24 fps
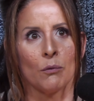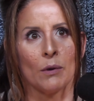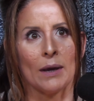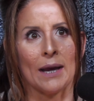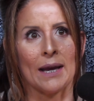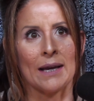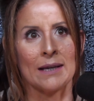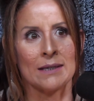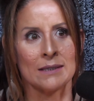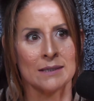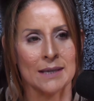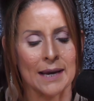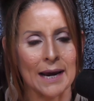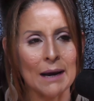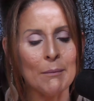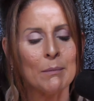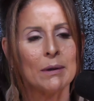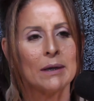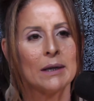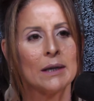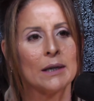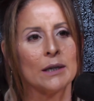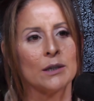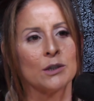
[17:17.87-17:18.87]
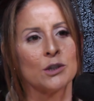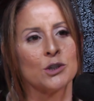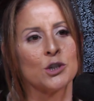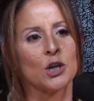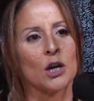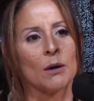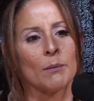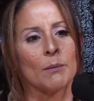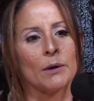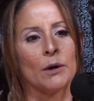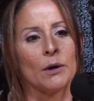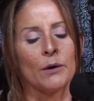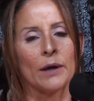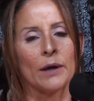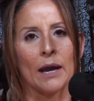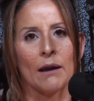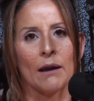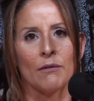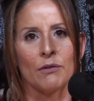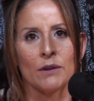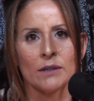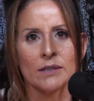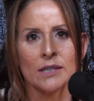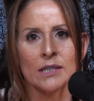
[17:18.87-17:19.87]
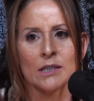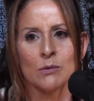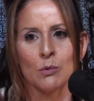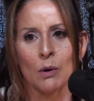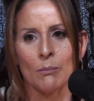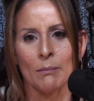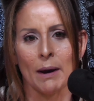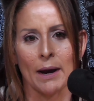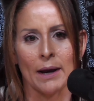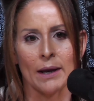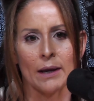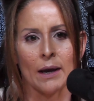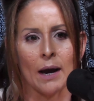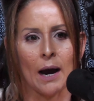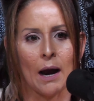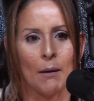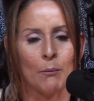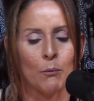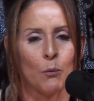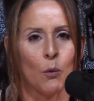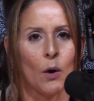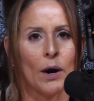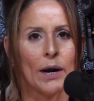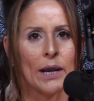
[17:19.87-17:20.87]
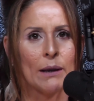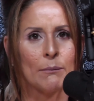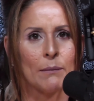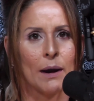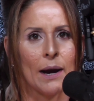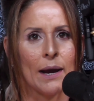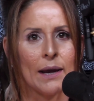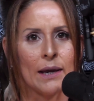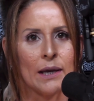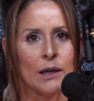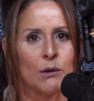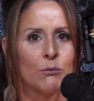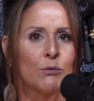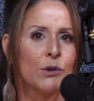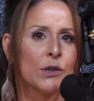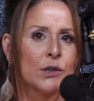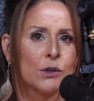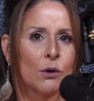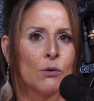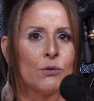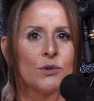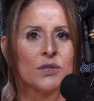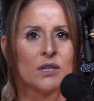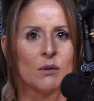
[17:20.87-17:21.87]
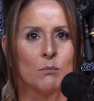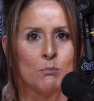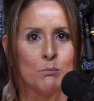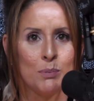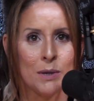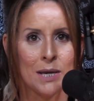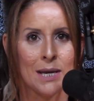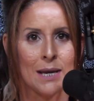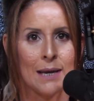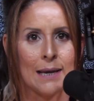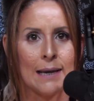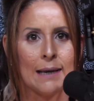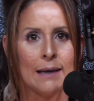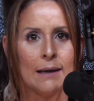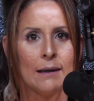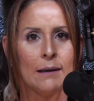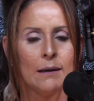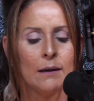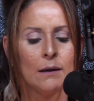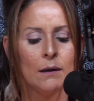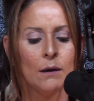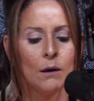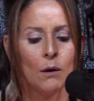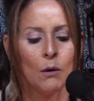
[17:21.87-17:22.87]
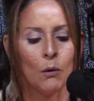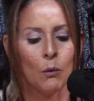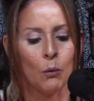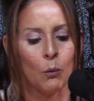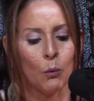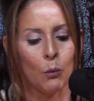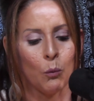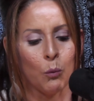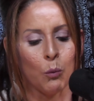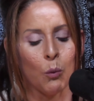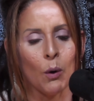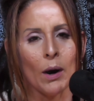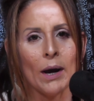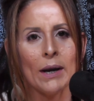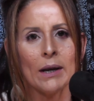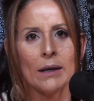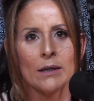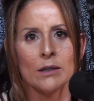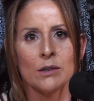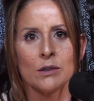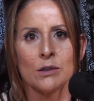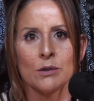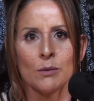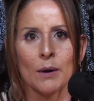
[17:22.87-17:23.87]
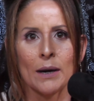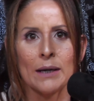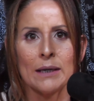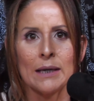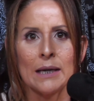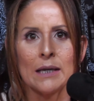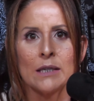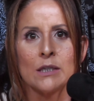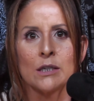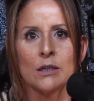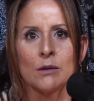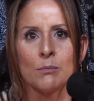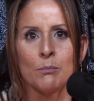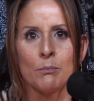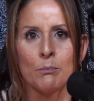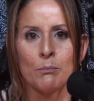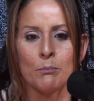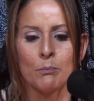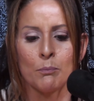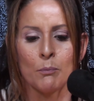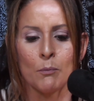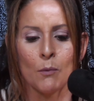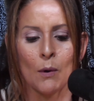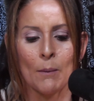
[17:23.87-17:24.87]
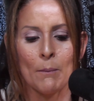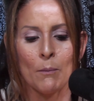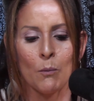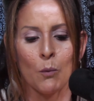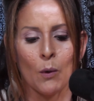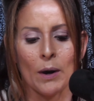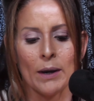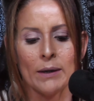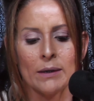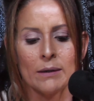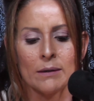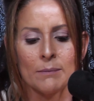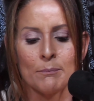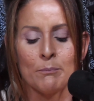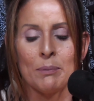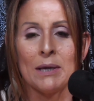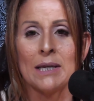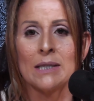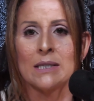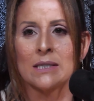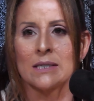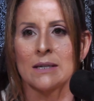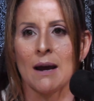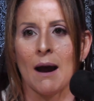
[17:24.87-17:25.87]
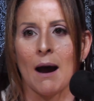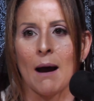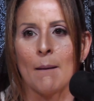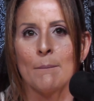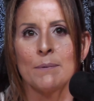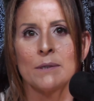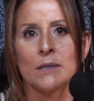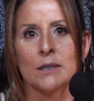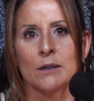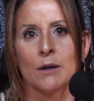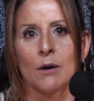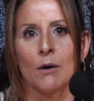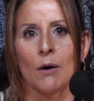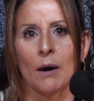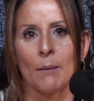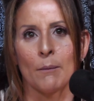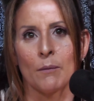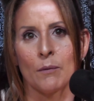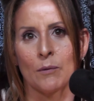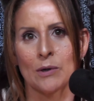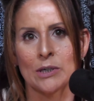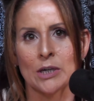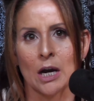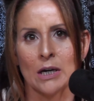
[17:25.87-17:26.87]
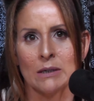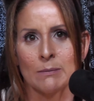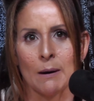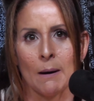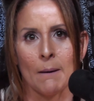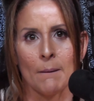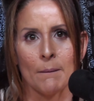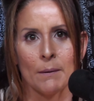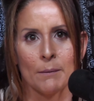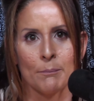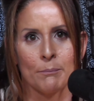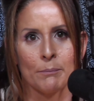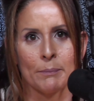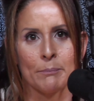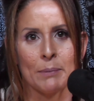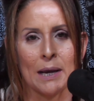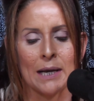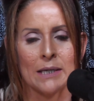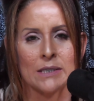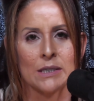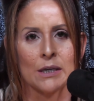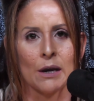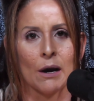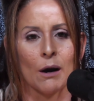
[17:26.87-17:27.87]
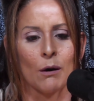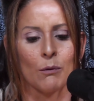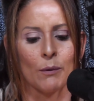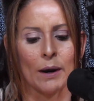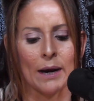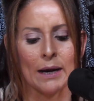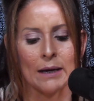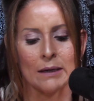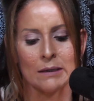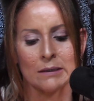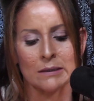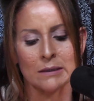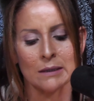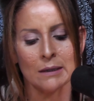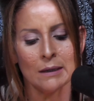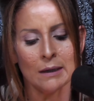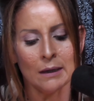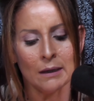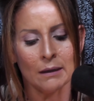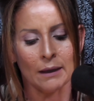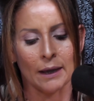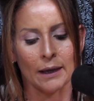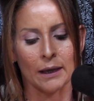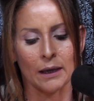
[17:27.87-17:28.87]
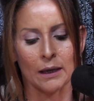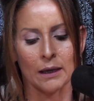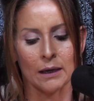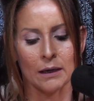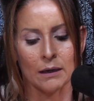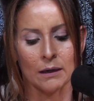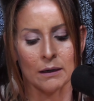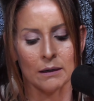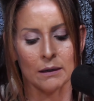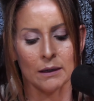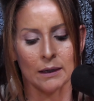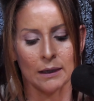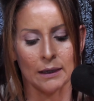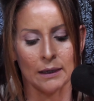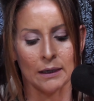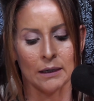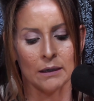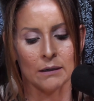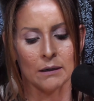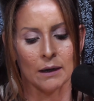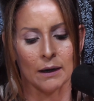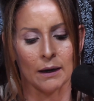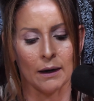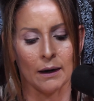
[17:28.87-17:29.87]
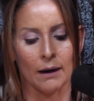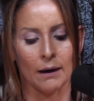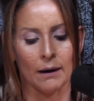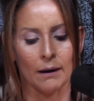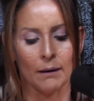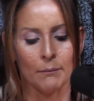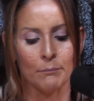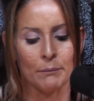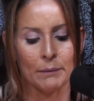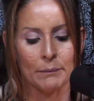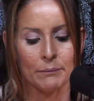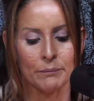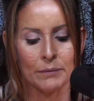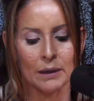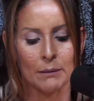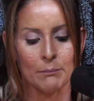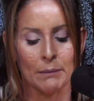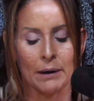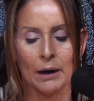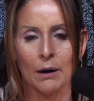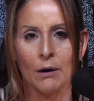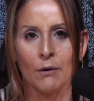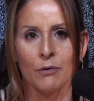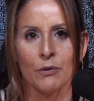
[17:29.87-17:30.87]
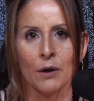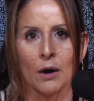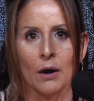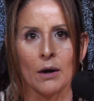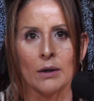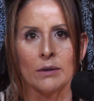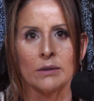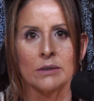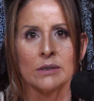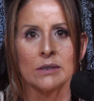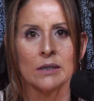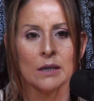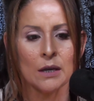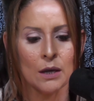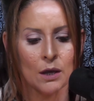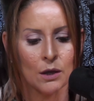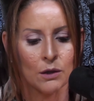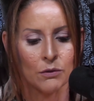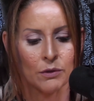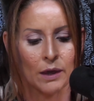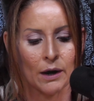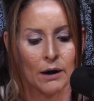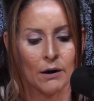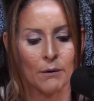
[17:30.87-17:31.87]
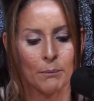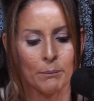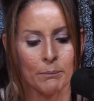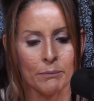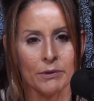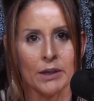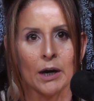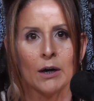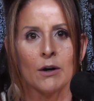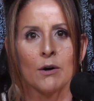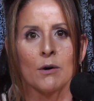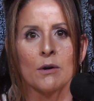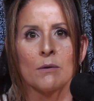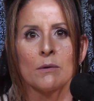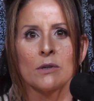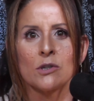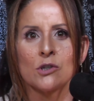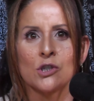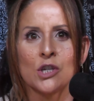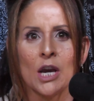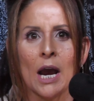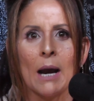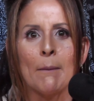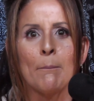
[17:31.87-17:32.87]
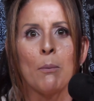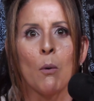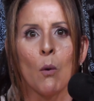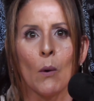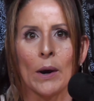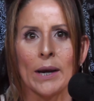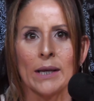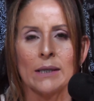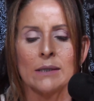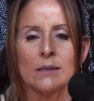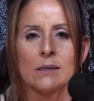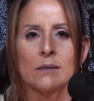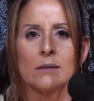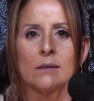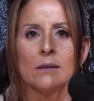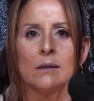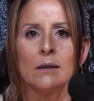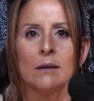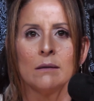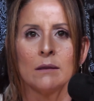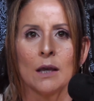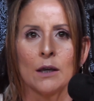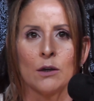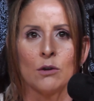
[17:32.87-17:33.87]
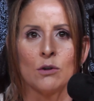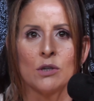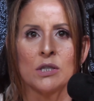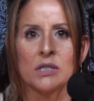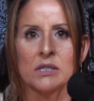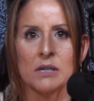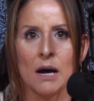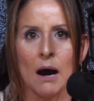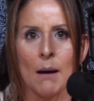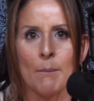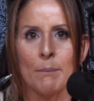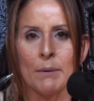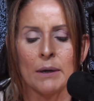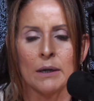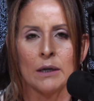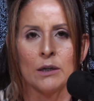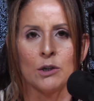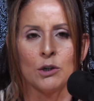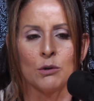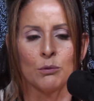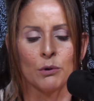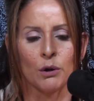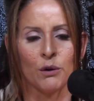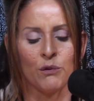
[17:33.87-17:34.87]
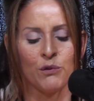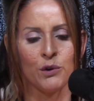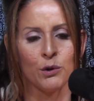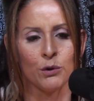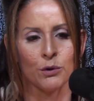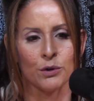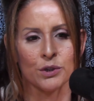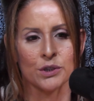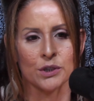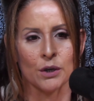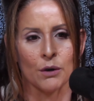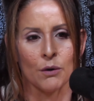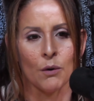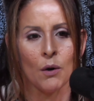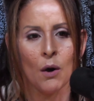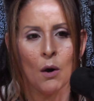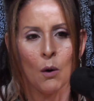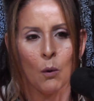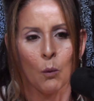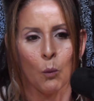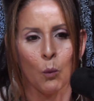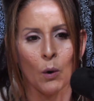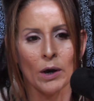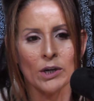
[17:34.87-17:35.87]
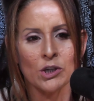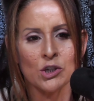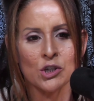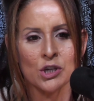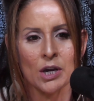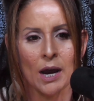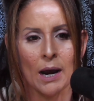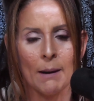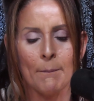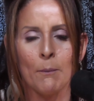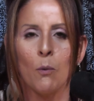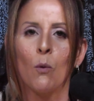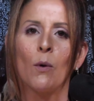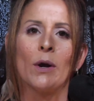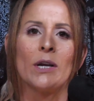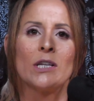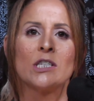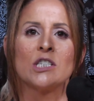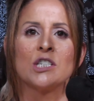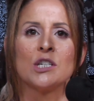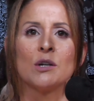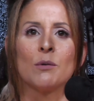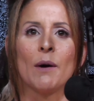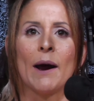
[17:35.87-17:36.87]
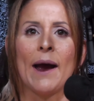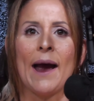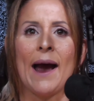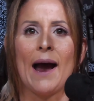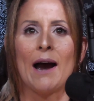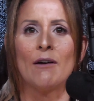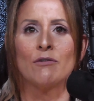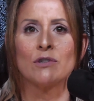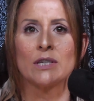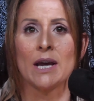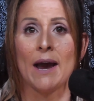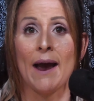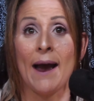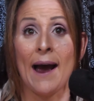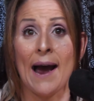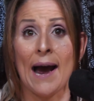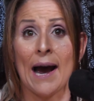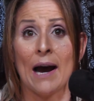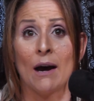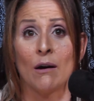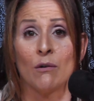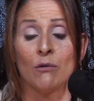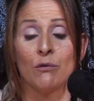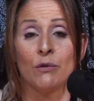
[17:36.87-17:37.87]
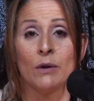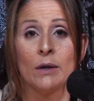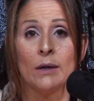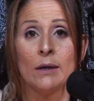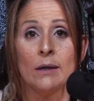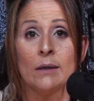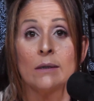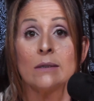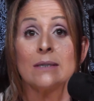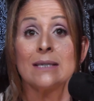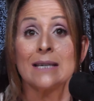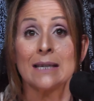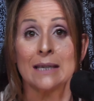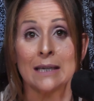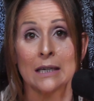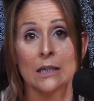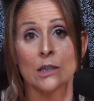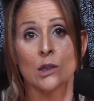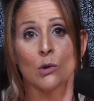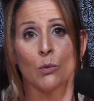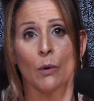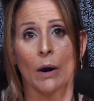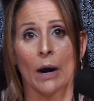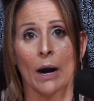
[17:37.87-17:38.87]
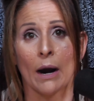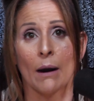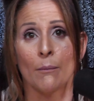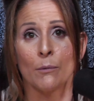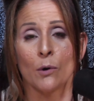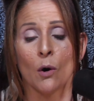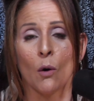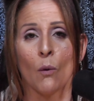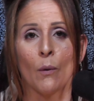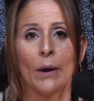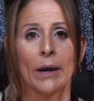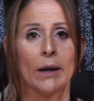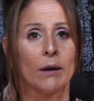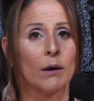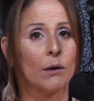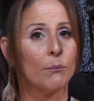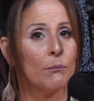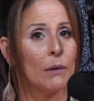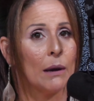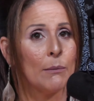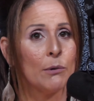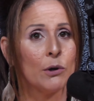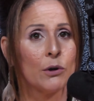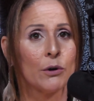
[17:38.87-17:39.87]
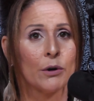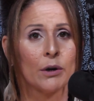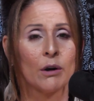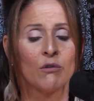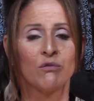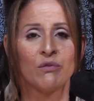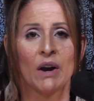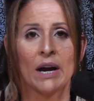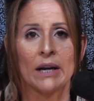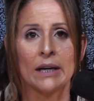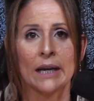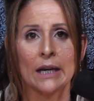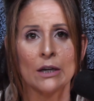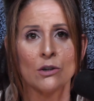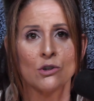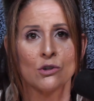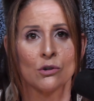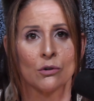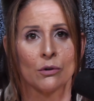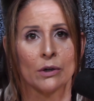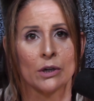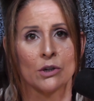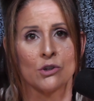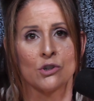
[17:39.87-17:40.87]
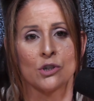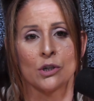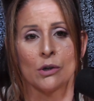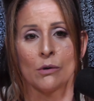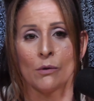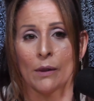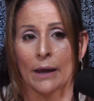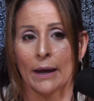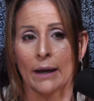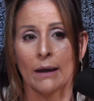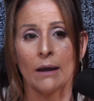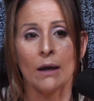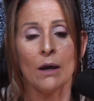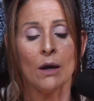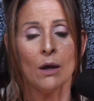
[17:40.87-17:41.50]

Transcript: examine it and determine okay this is what my i'm wanting my end result to be what do i need to what what pit stops you know I'm, when we talked about pacing our race, like in in um, marathons, there there are checkpoints that you stop in and you refuel. So what checkpoints do I have to have to get to where I'm going. Maybe you're in a financial issue, like